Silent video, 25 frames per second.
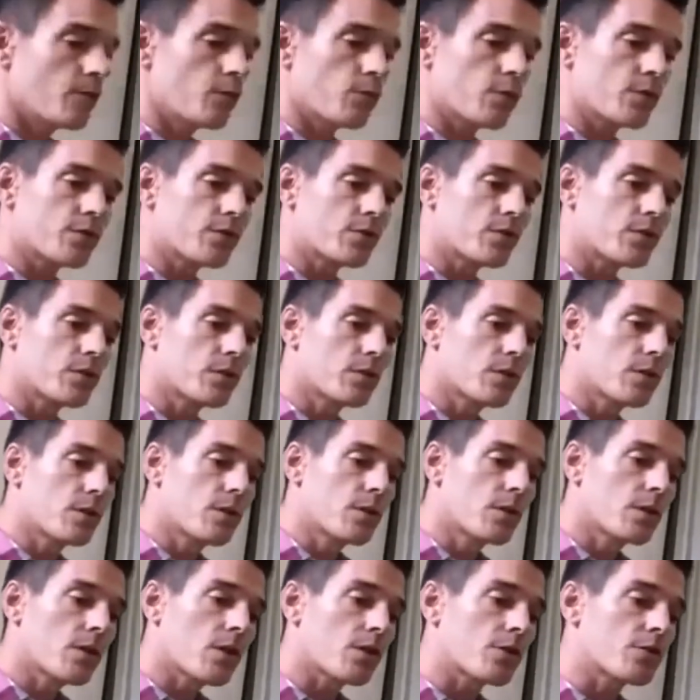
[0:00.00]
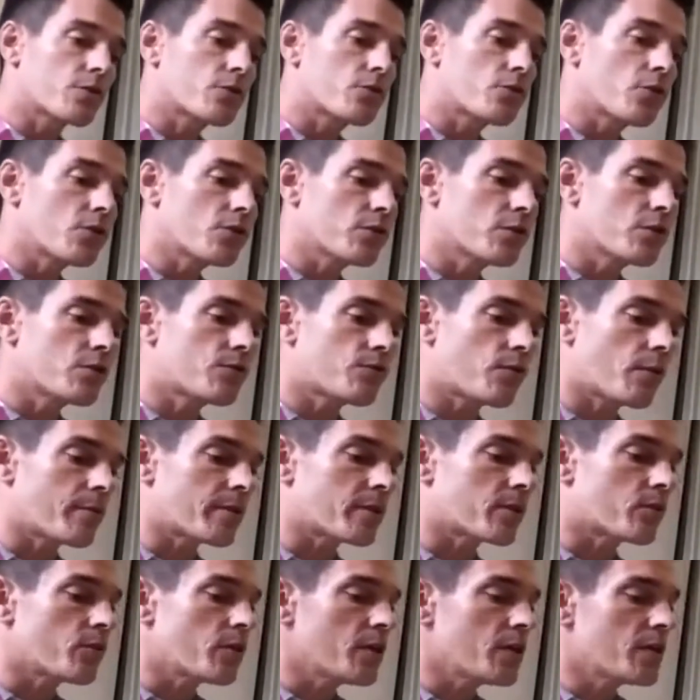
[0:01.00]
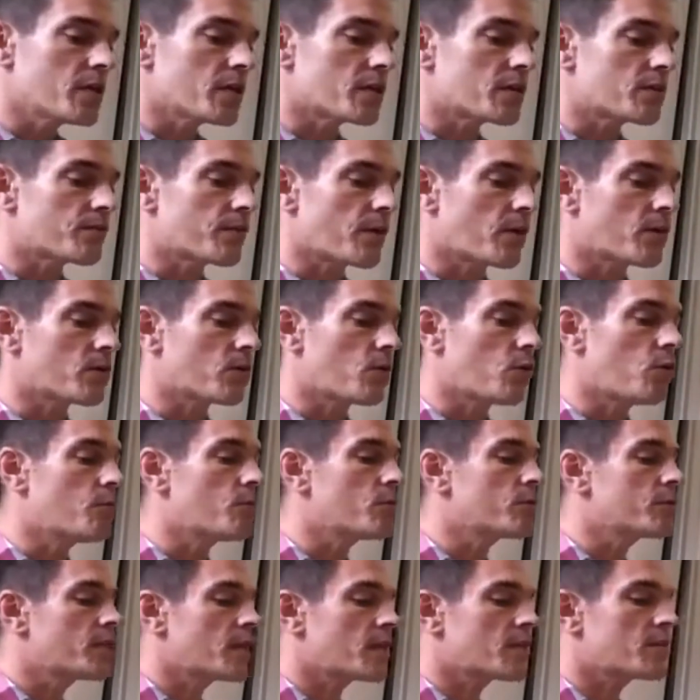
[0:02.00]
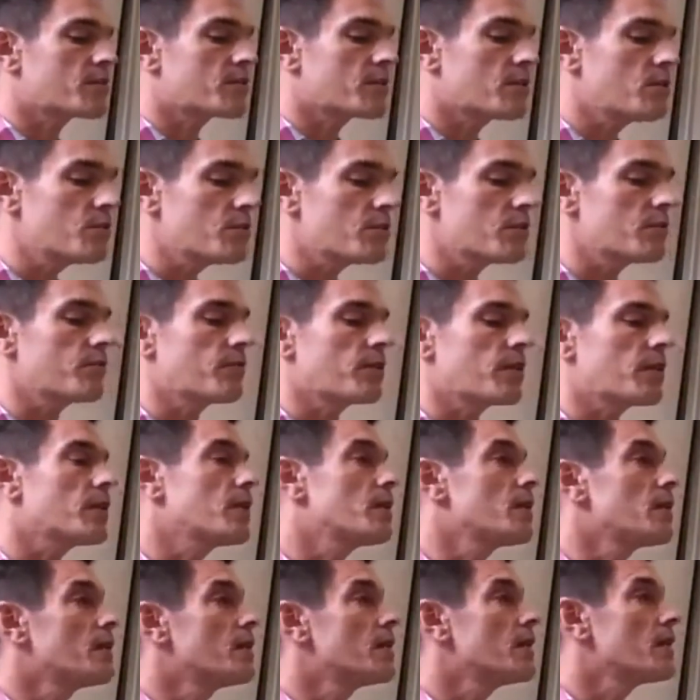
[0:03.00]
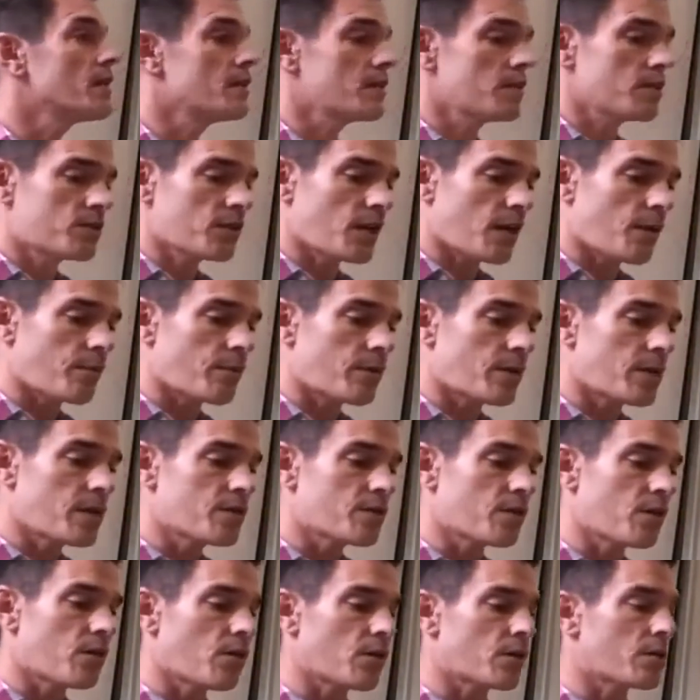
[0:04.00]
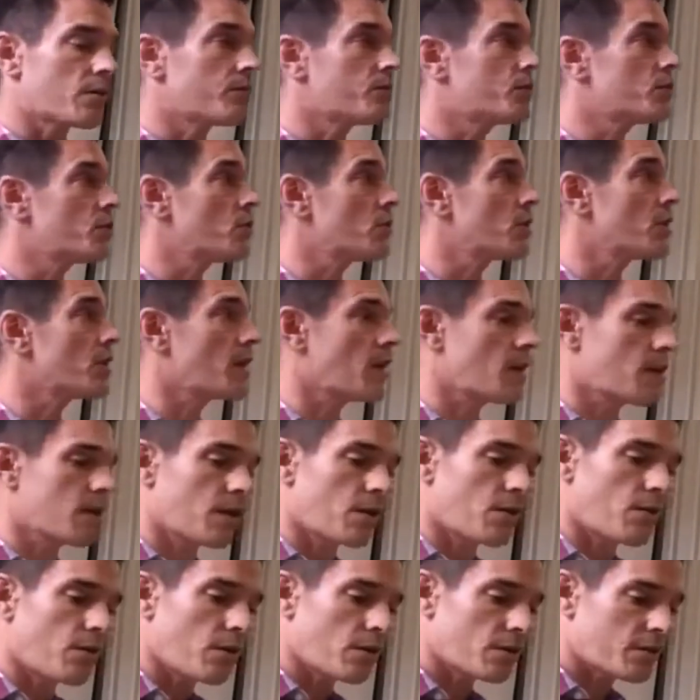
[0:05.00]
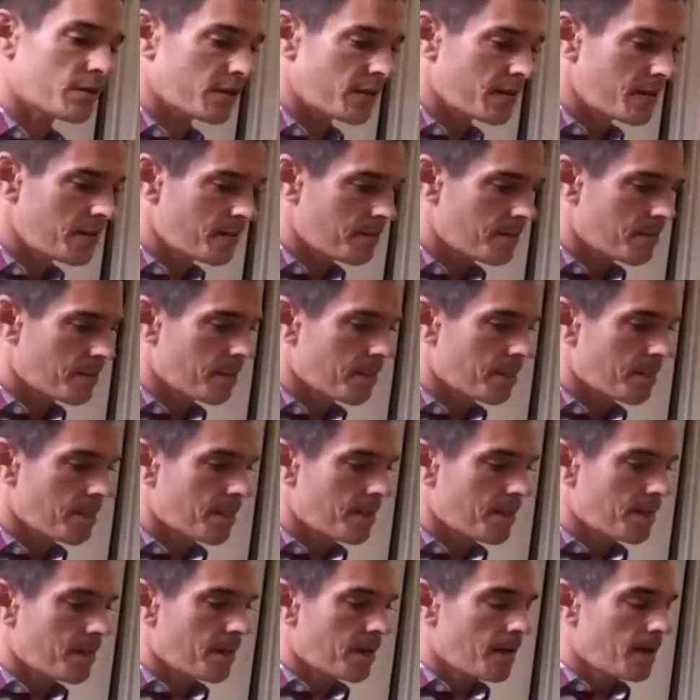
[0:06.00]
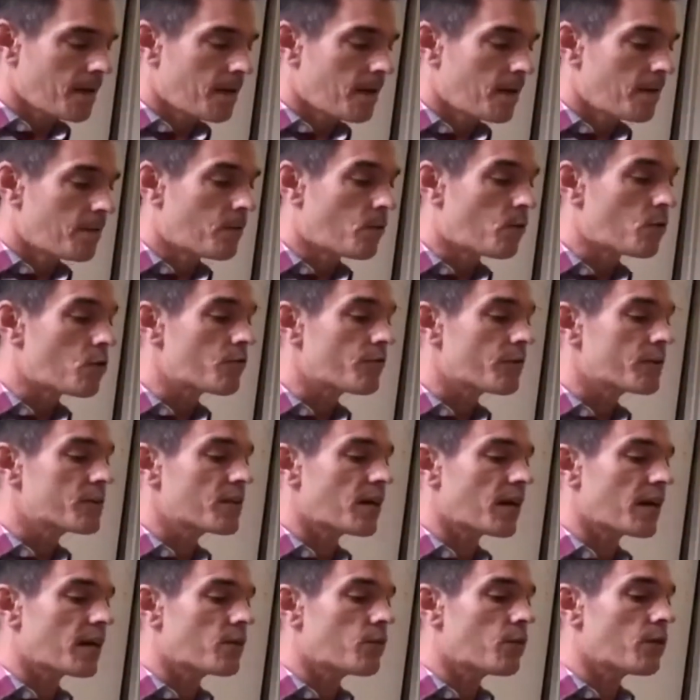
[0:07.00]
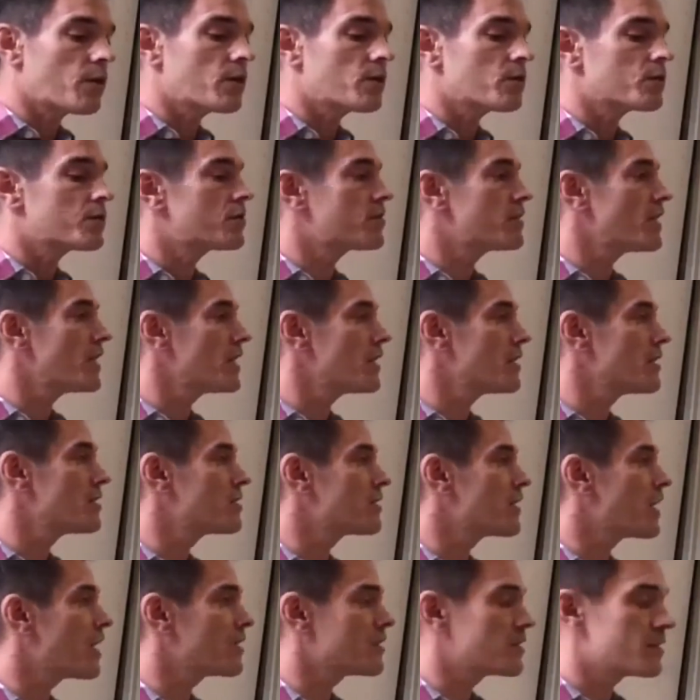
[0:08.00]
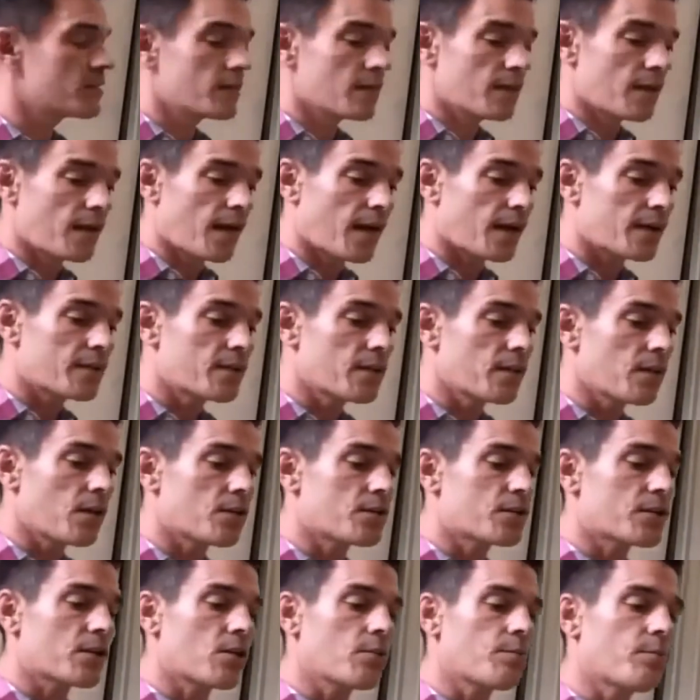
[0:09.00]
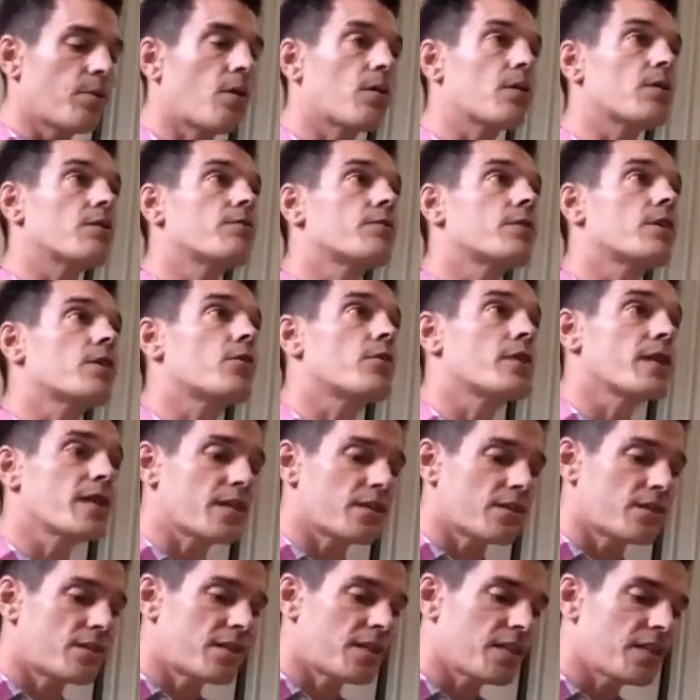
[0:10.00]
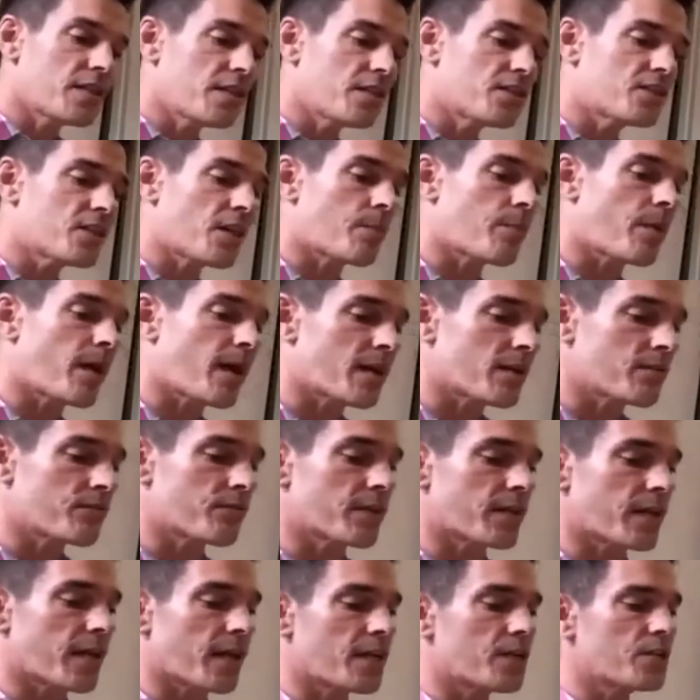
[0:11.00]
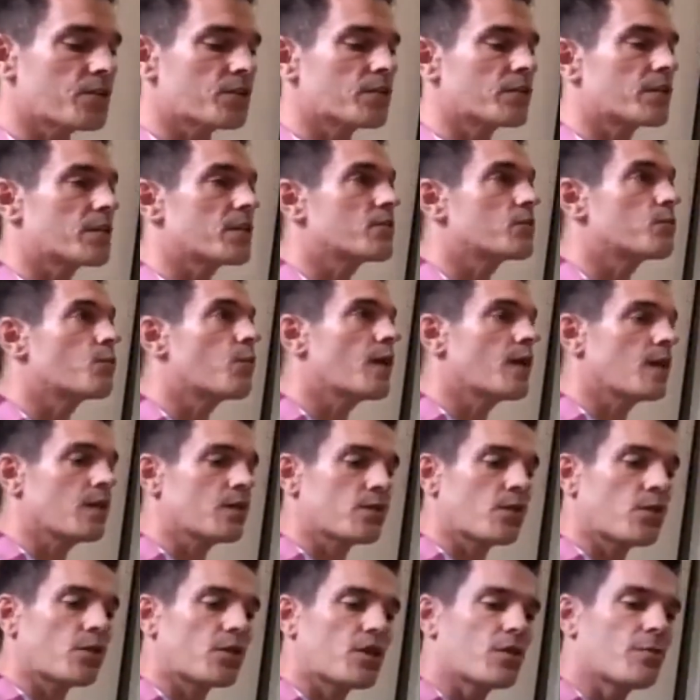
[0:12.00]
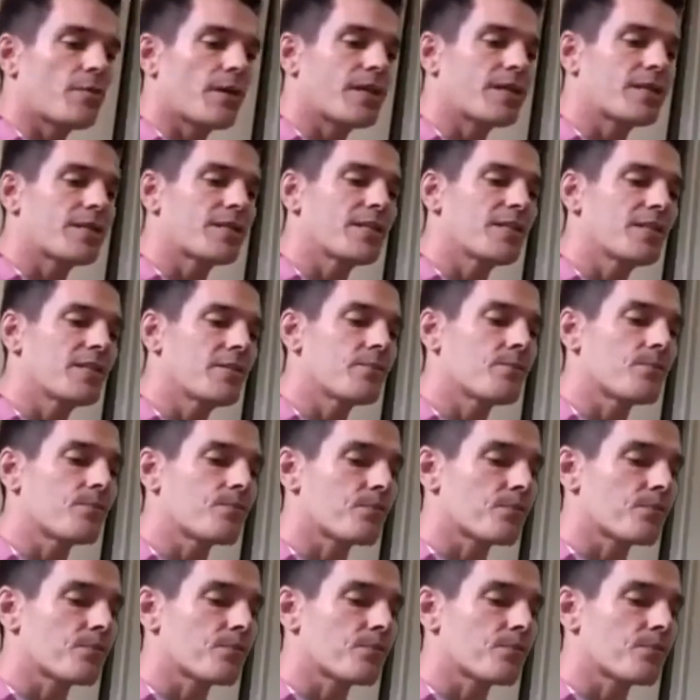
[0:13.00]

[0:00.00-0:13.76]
it was constructed from ingredients found almost exclusively in the Japanese art of Shotokan karate. Moreover, Taekwondo's status as an ideological part of Korea's de Japanification is well documented